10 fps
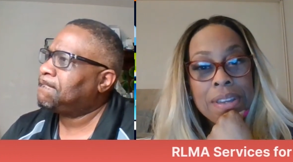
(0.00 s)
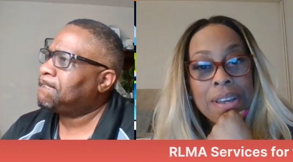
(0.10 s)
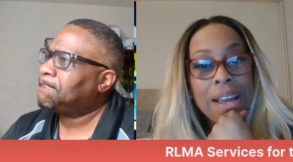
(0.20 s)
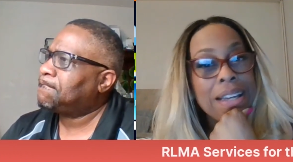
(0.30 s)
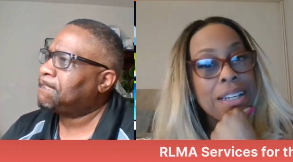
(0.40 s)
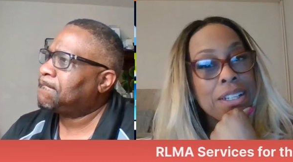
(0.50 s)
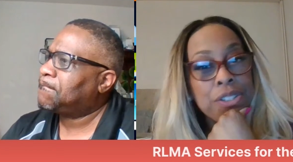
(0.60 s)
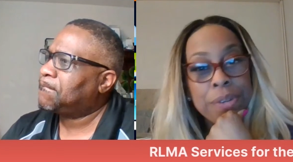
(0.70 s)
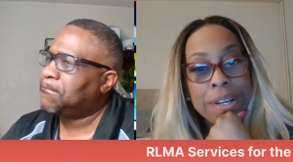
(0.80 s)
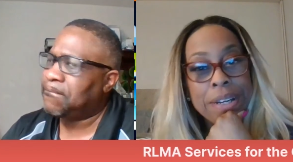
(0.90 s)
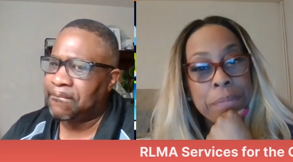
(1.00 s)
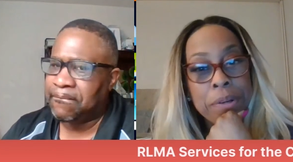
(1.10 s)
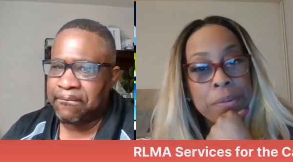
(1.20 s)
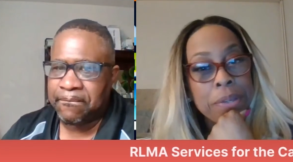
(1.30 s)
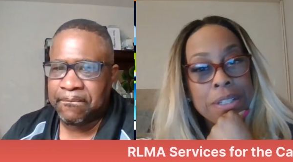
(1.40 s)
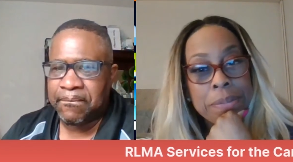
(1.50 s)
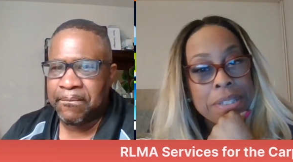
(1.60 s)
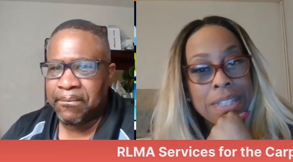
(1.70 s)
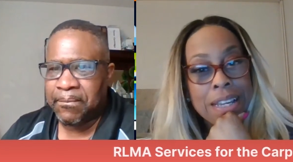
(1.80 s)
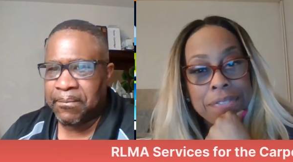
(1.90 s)
Speaker 1: I didn't train Burke
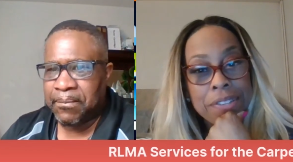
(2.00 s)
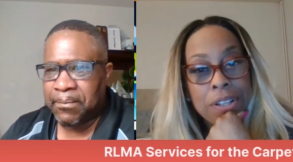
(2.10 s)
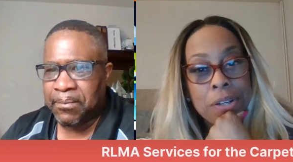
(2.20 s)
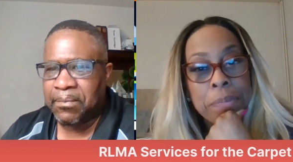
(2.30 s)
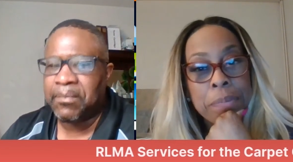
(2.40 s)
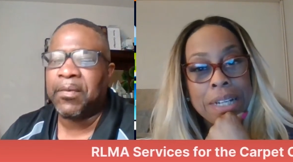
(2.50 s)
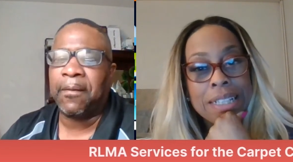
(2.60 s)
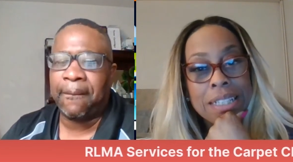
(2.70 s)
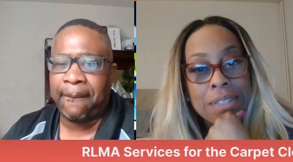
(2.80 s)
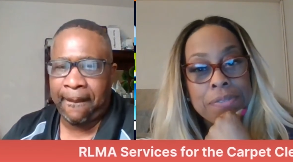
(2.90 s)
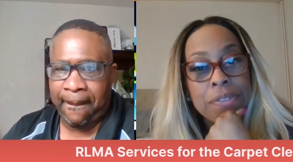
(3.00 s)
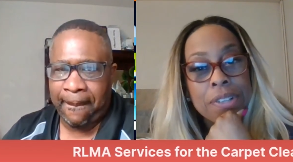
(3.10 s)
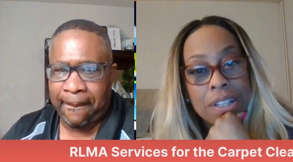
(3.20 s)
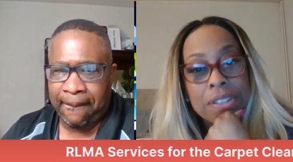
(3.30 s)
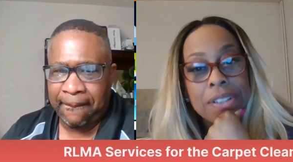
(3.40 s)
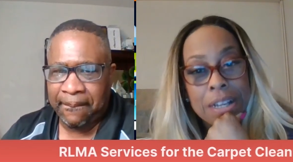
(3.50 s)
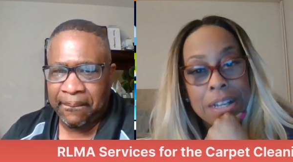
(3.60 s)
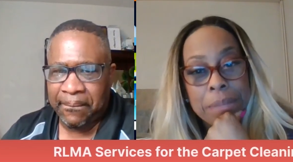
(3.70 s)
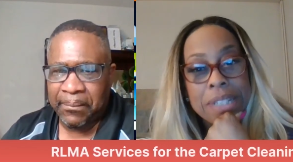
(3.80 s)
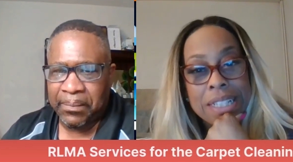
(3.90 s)
Williams staff, no, but I did for other
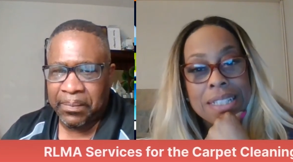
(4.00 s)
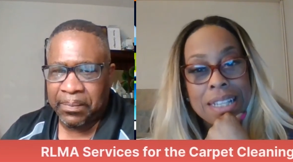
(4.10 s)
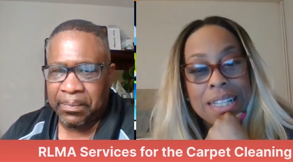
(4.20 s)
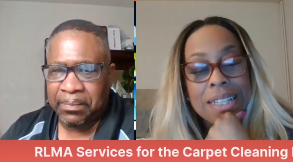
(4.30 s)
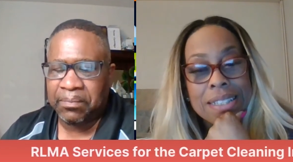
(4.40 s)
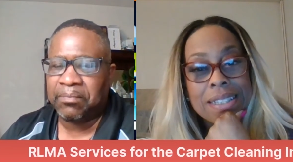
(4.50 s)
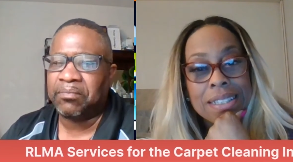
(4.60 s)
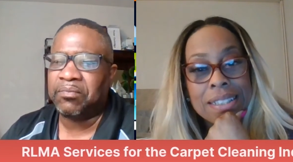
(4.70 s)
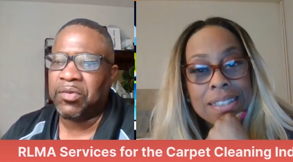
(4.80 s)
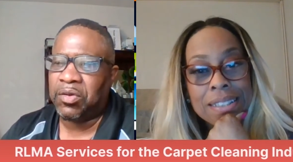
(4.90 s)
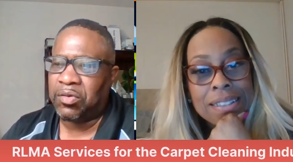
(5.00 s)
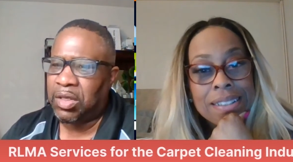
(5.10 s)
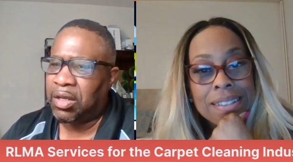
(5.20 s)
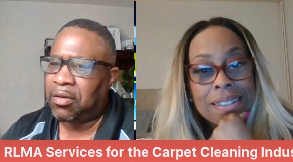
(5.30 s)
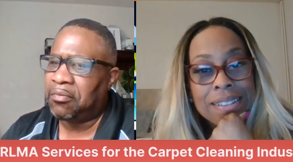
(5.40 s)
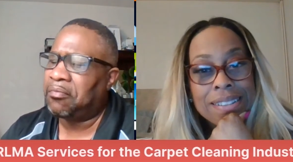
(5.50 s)
companies, yes. Oh, okay.